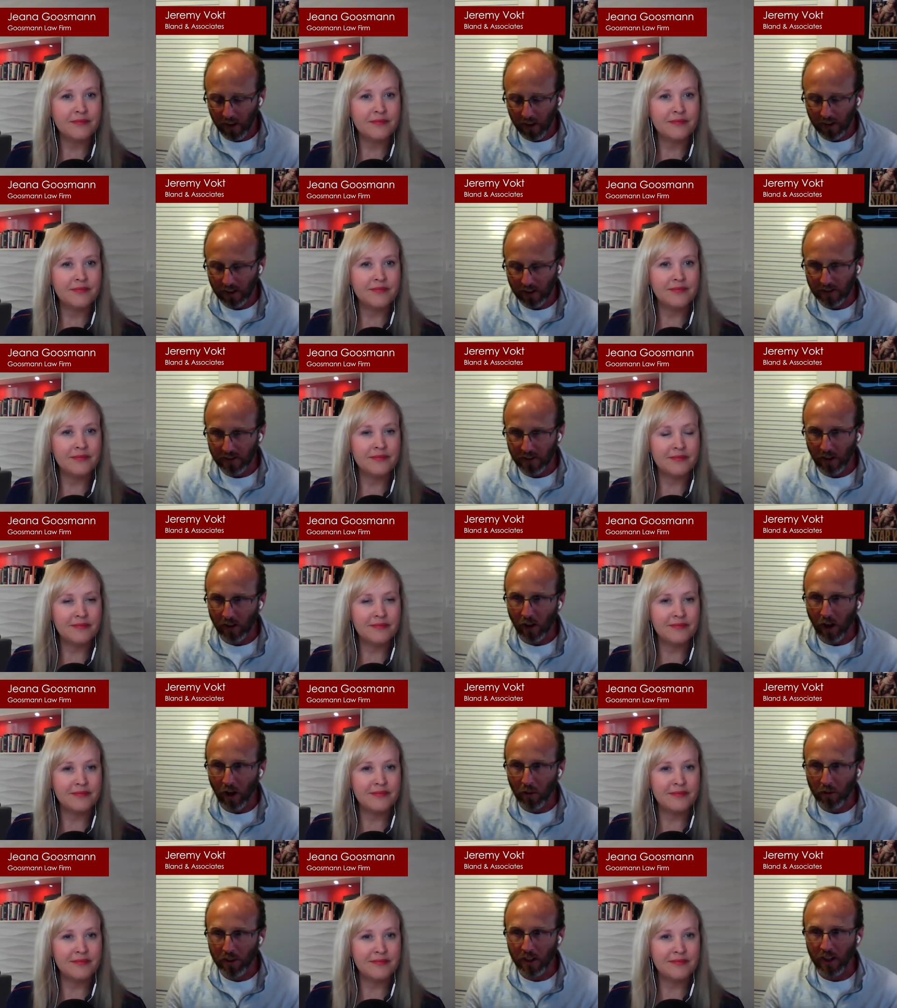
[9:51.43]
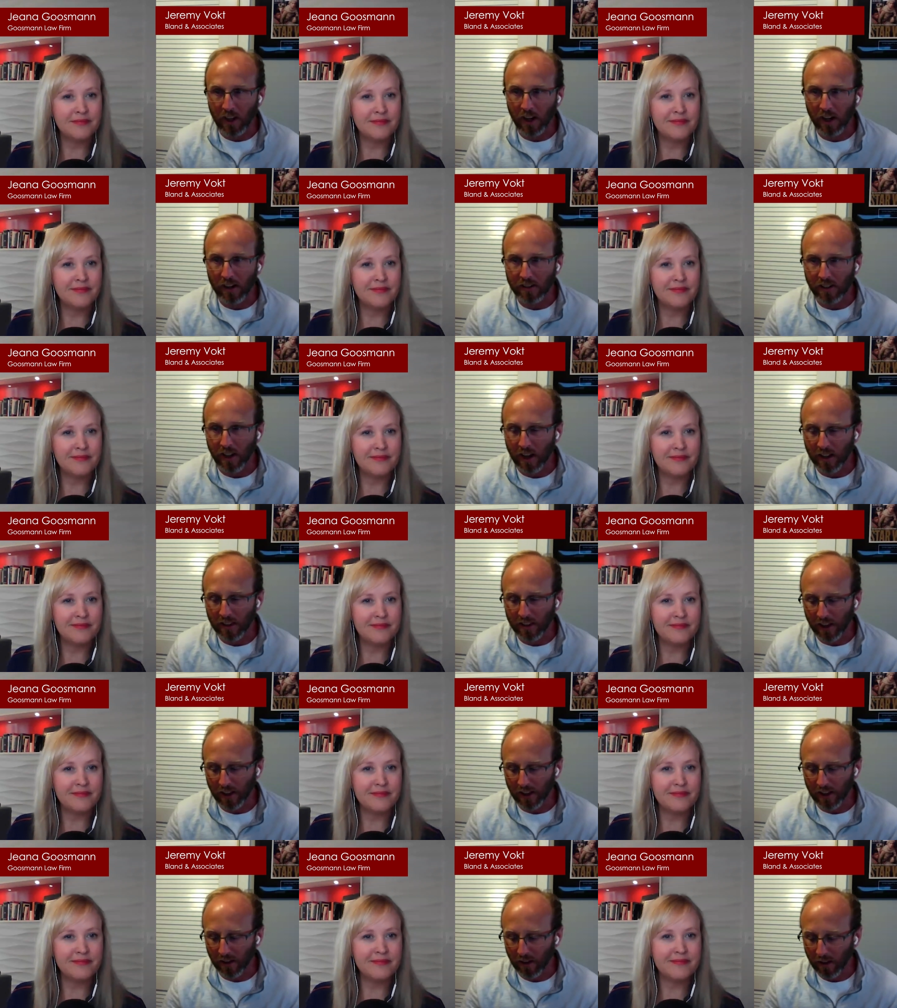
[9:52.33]
Speaker 1: is along with the CARES
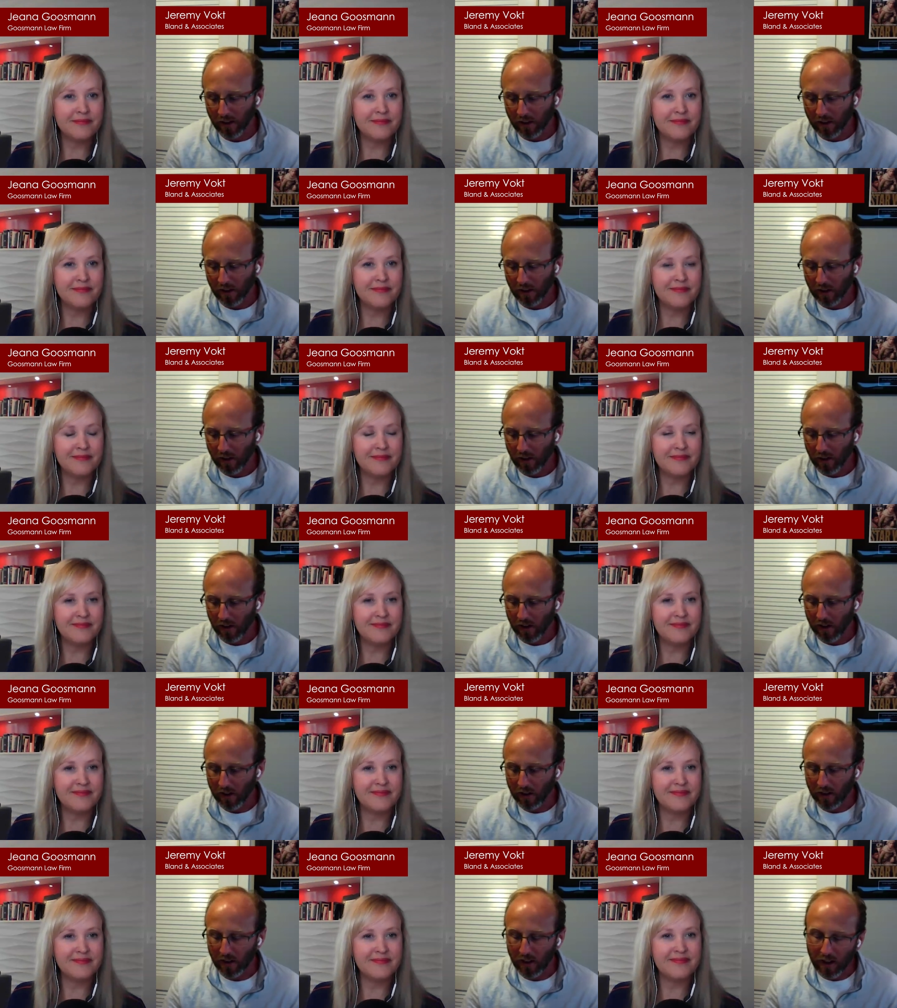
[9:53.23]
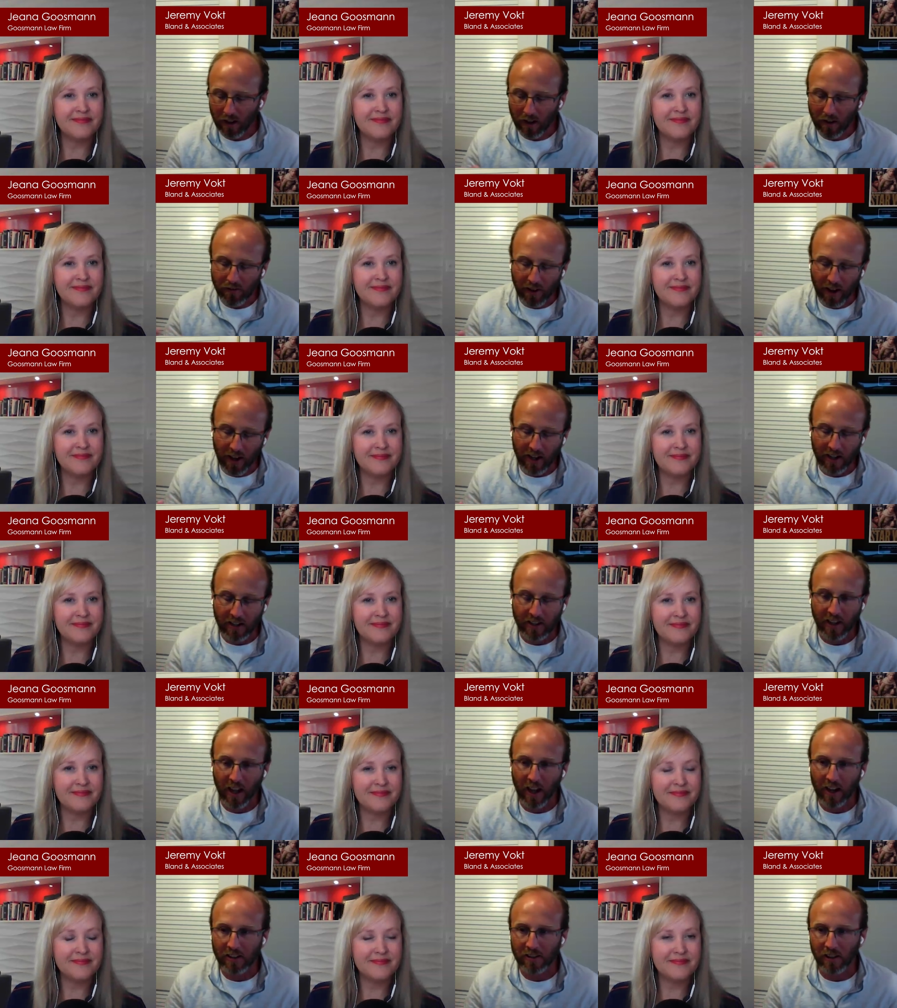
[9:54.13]
Act, they clarified
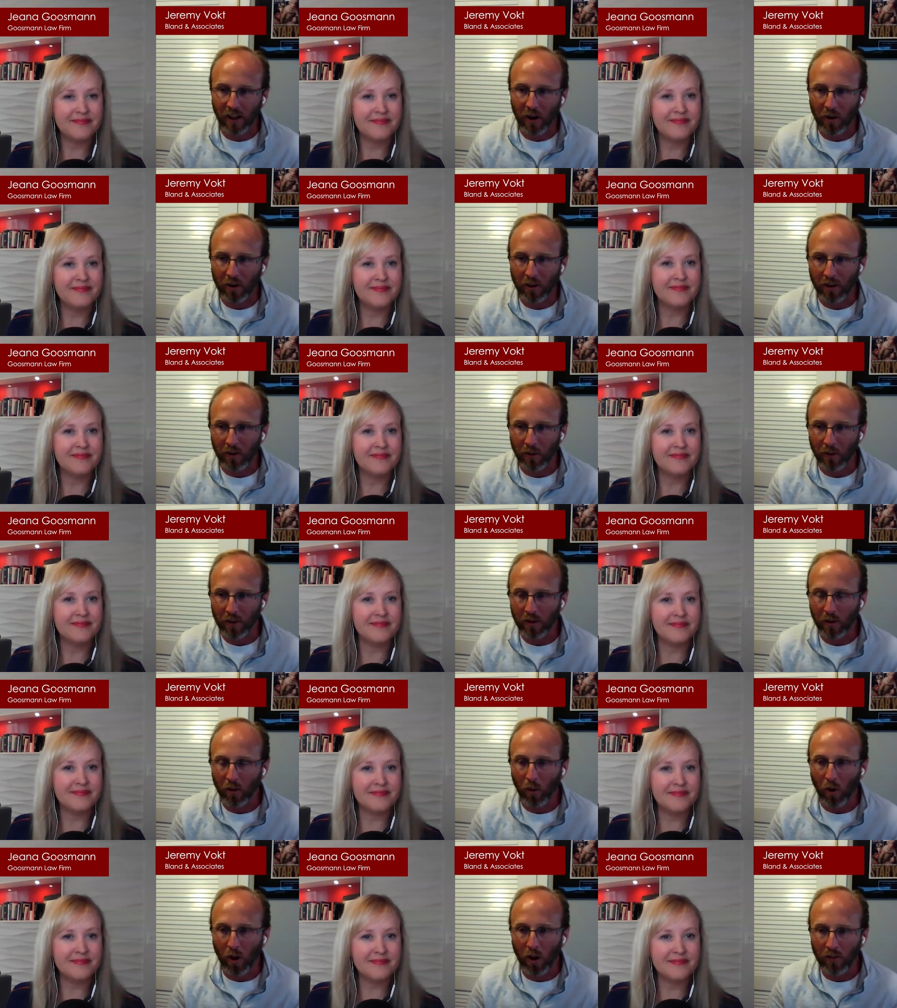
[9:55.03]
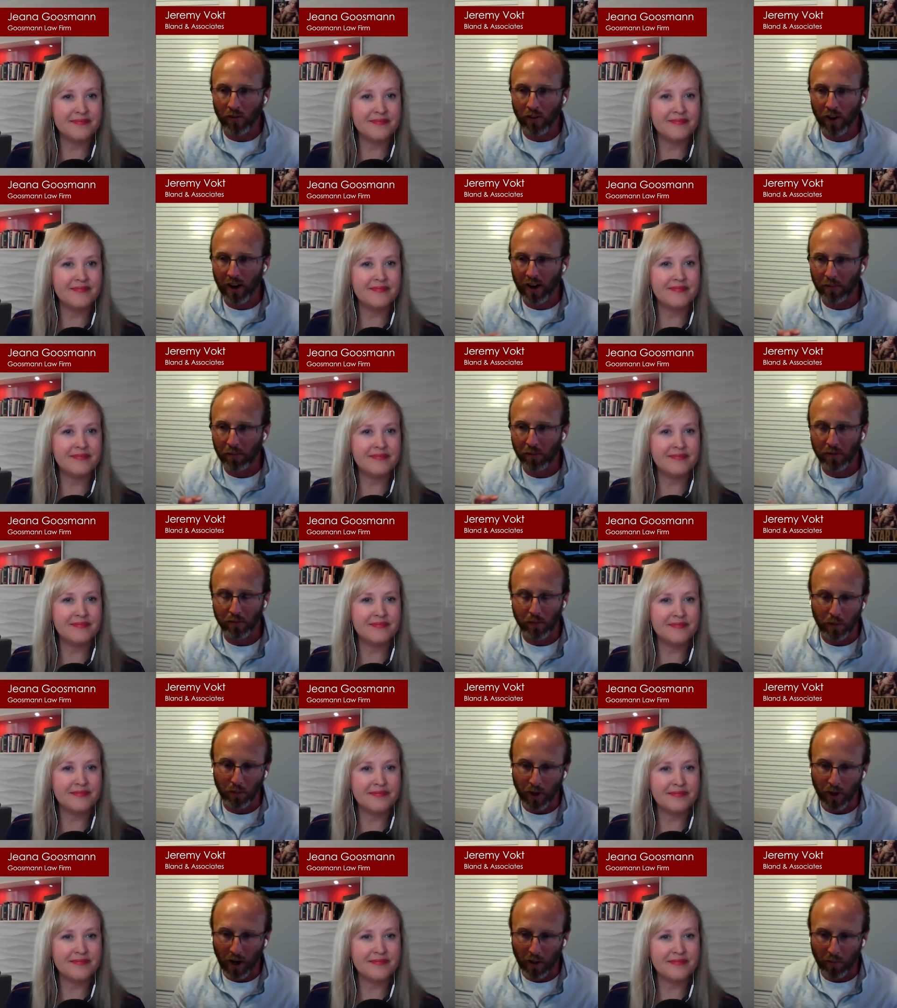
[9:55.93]
a tax law with, with qualified
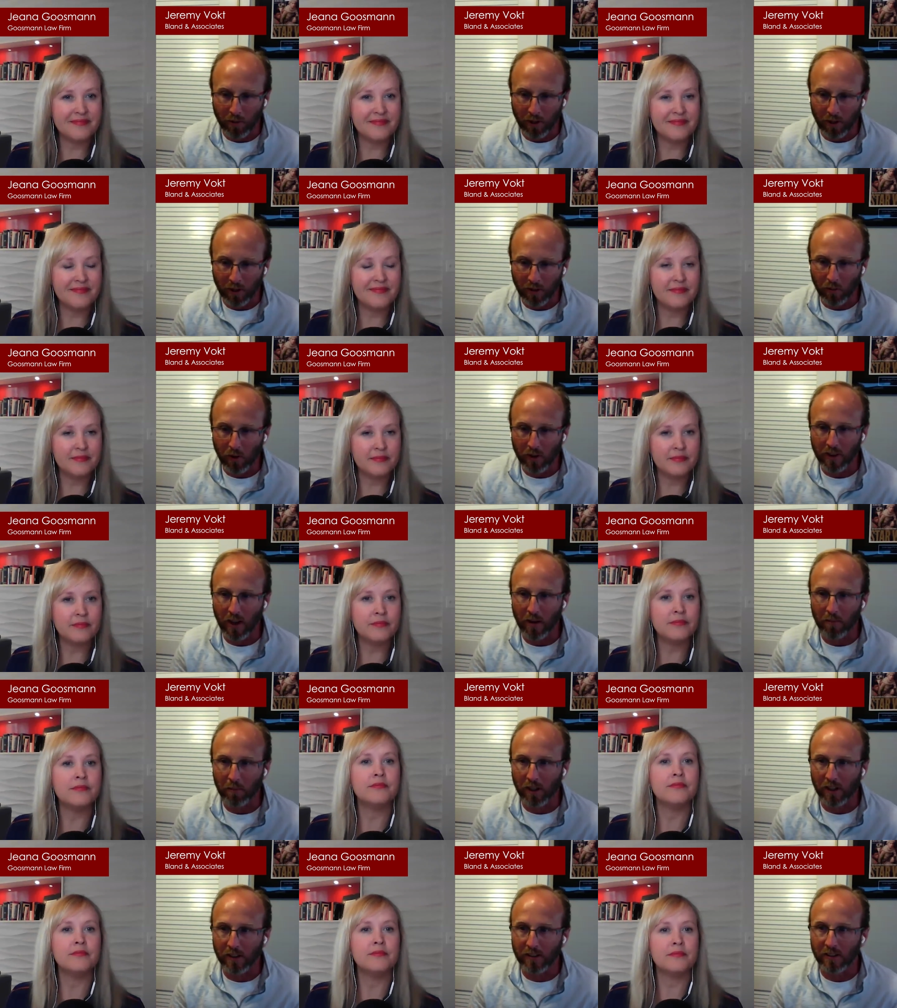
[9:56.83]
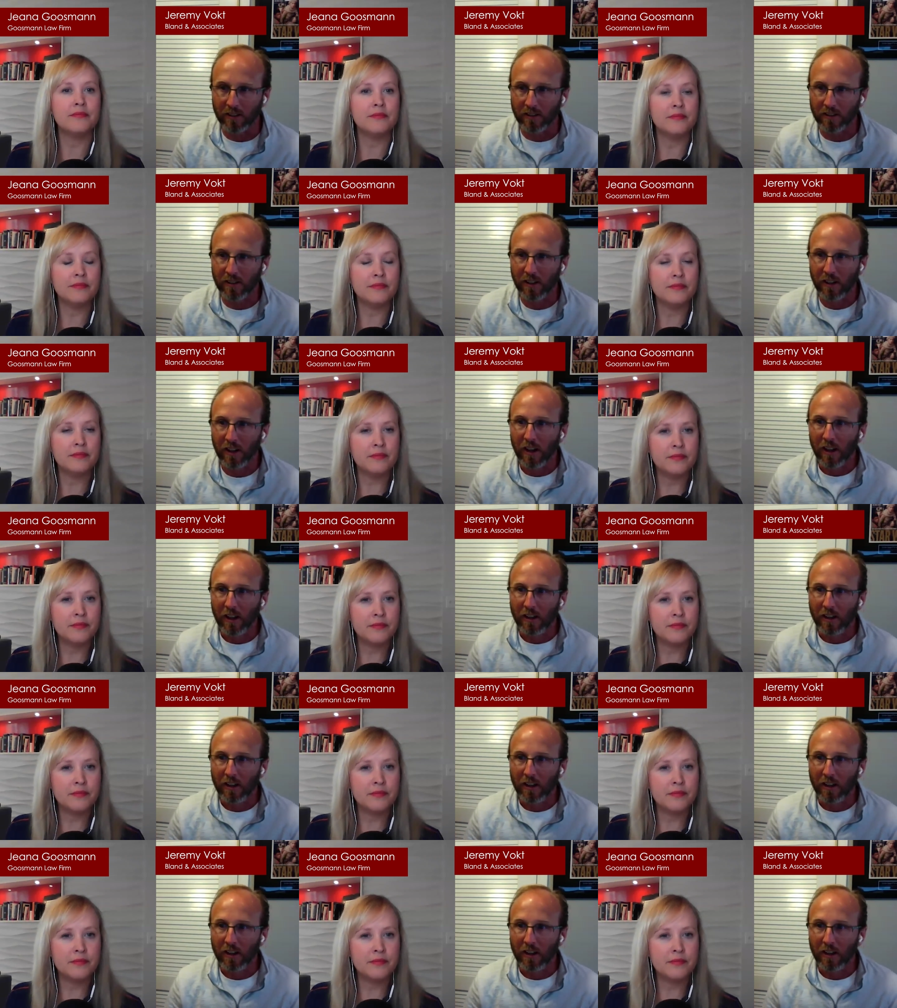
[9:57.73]
improvement property. What that means is